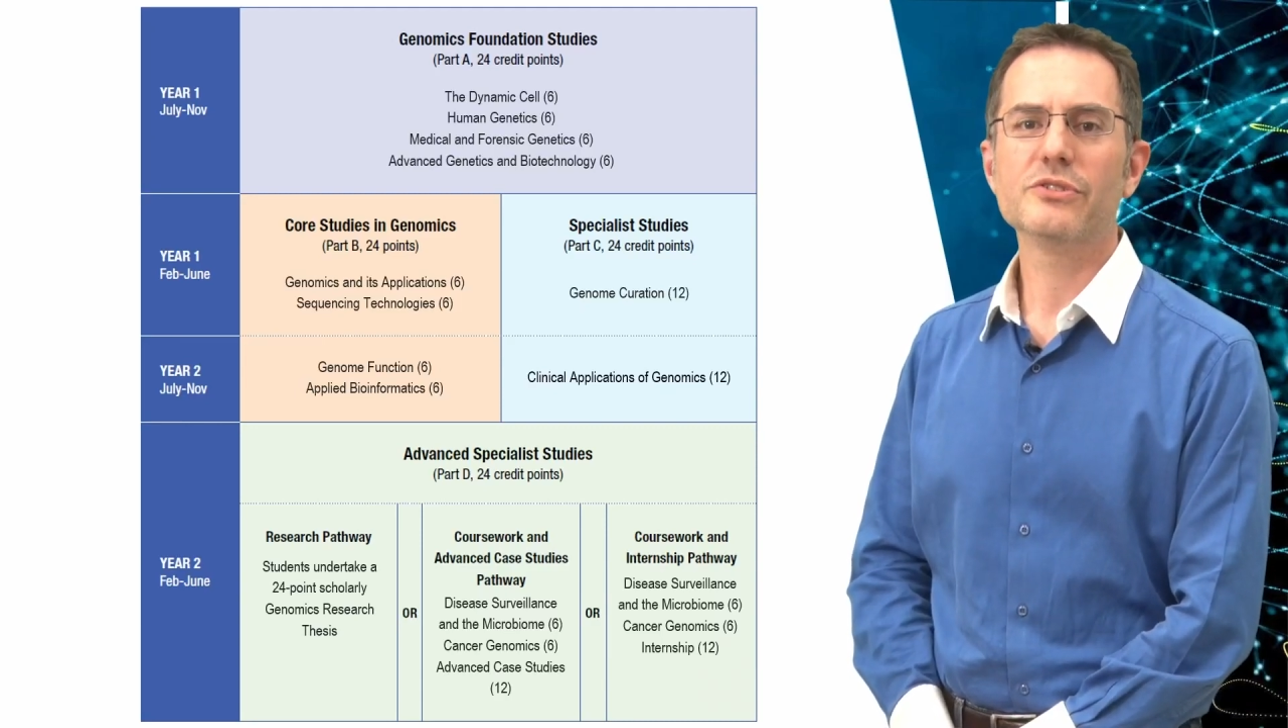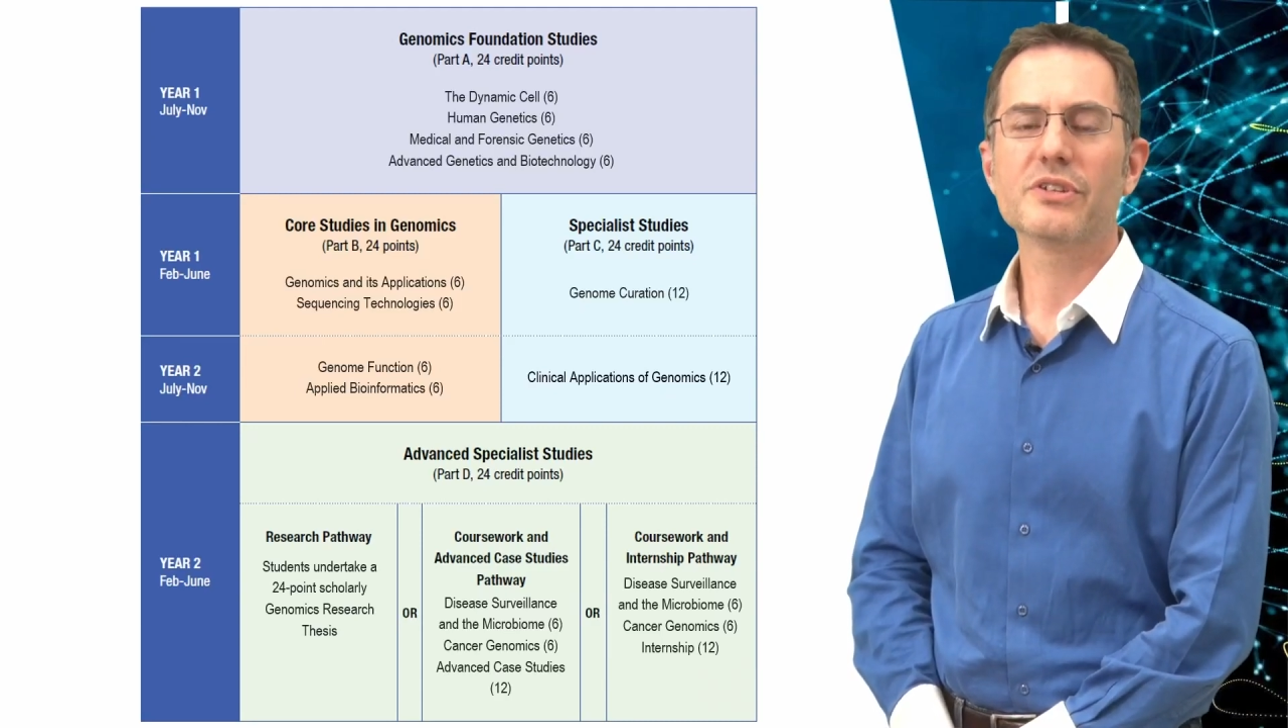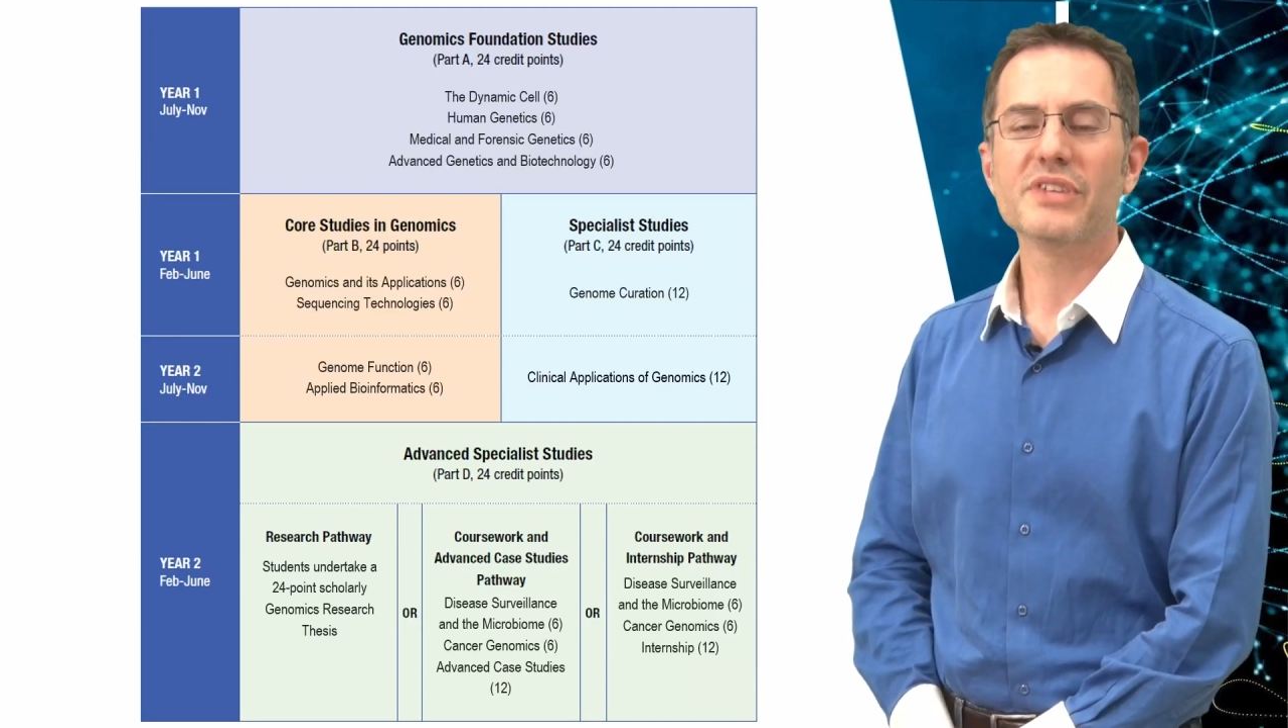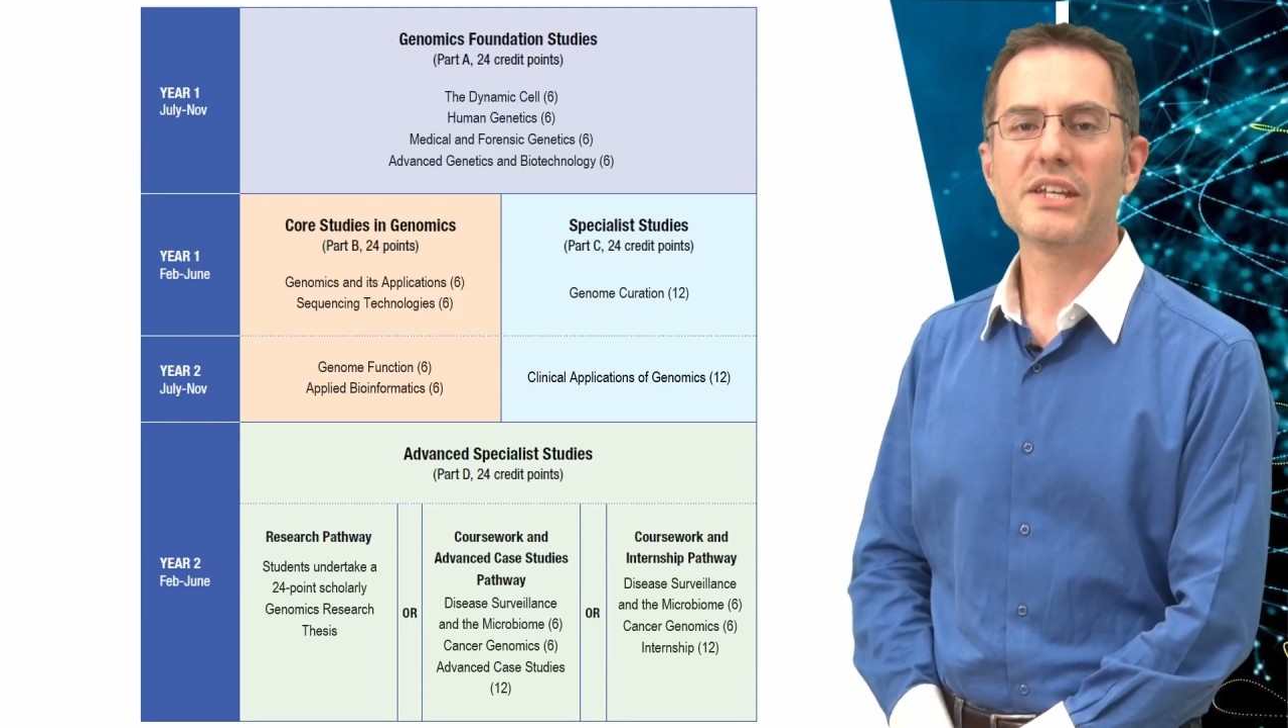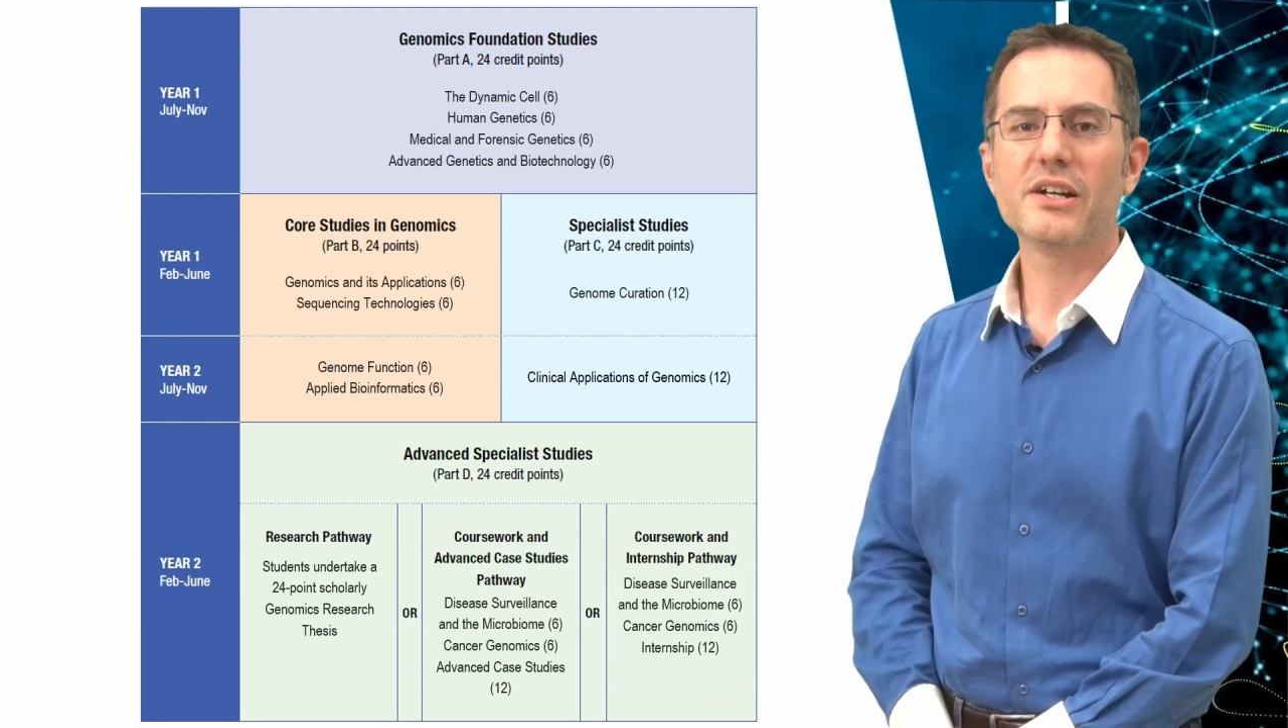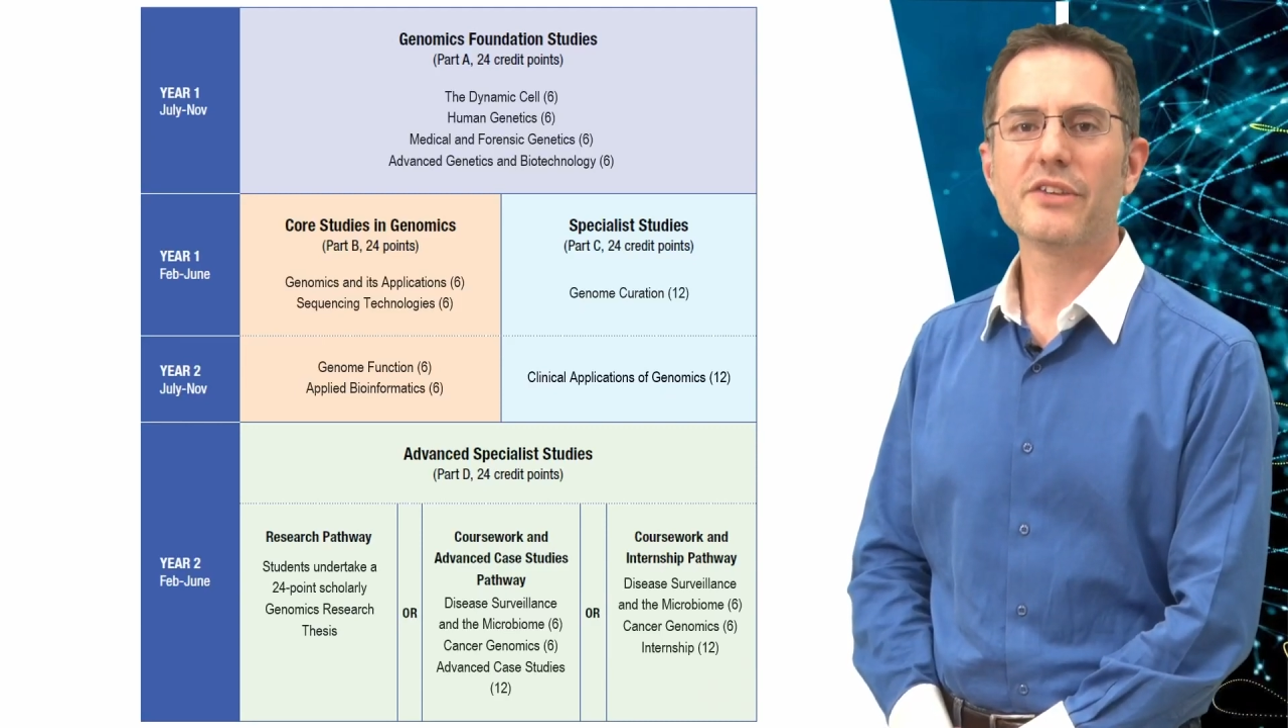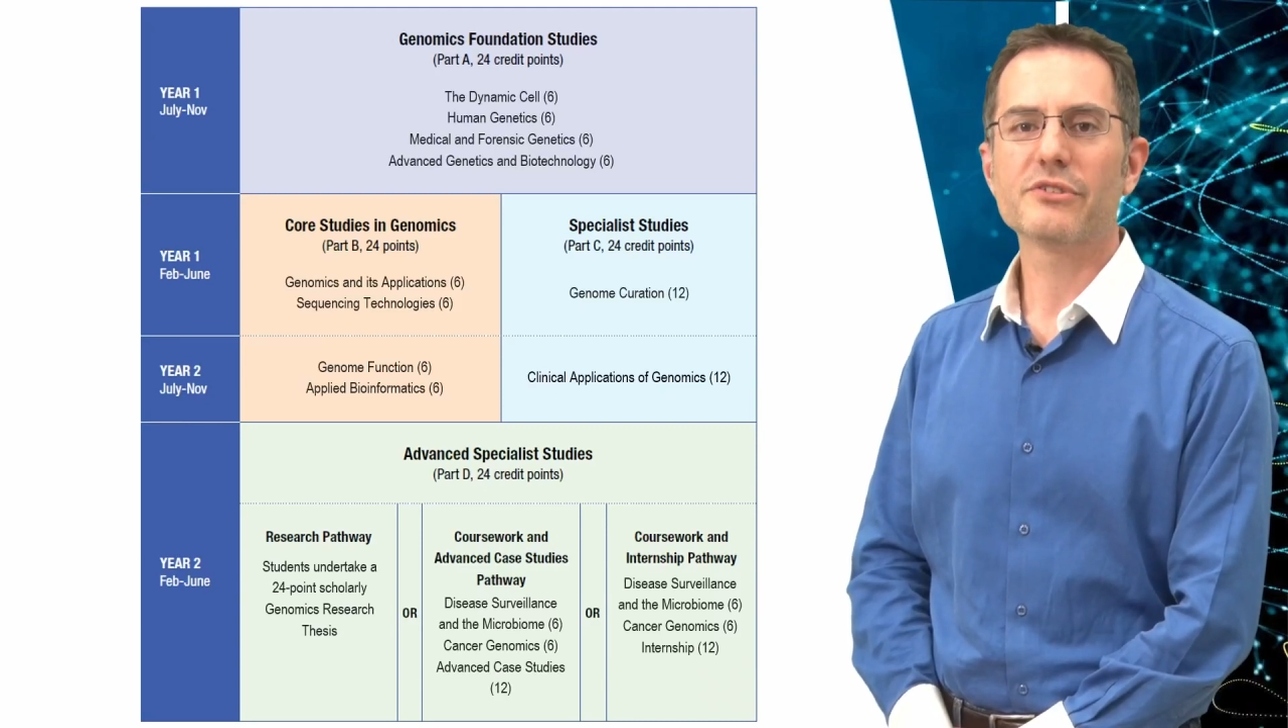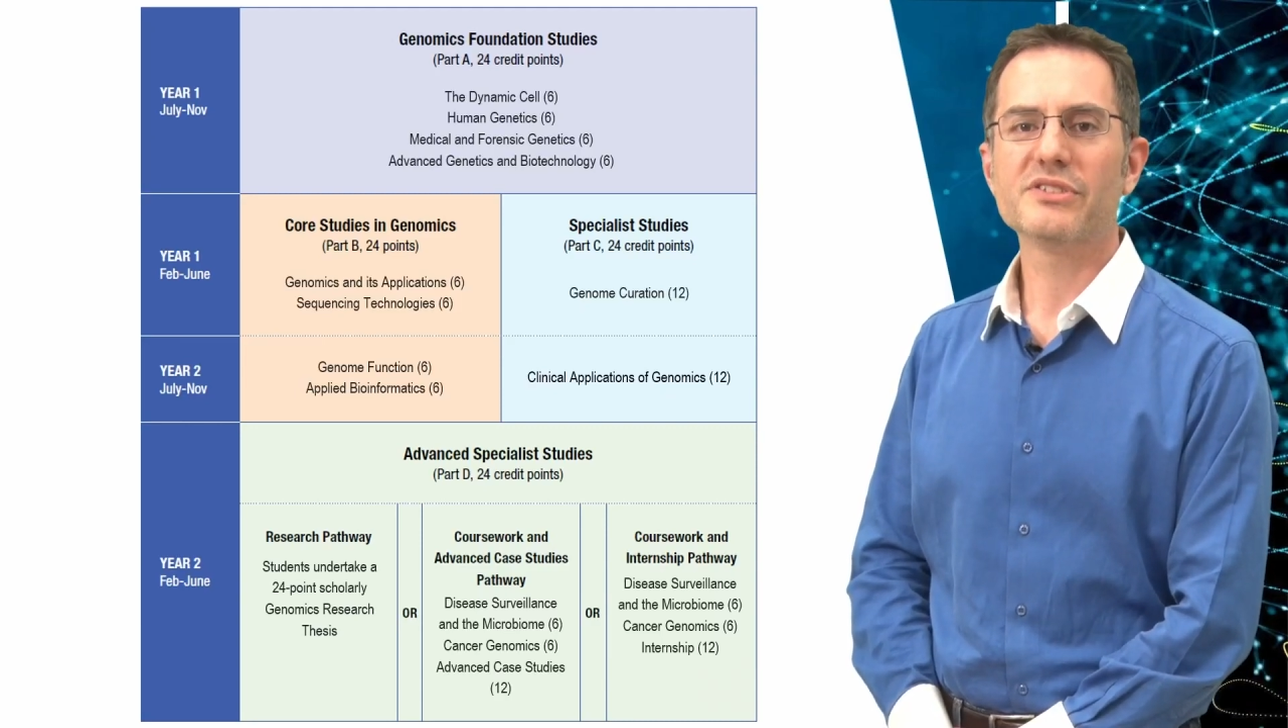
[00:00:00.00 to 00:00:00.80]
you can then either